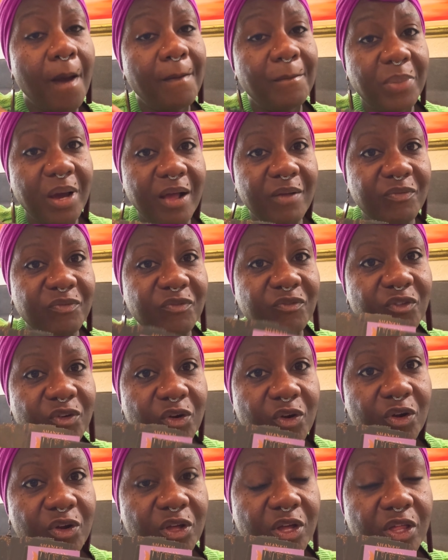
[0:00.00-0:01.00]
But
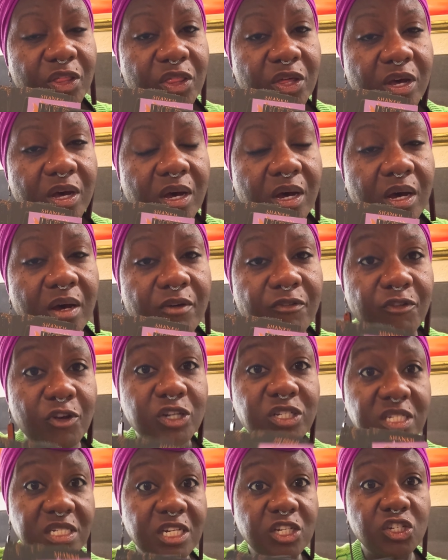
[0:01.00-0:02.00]
for the
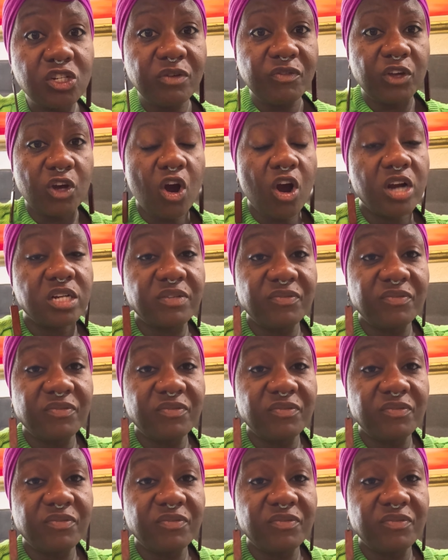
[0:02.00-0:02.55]
first edition of the cards,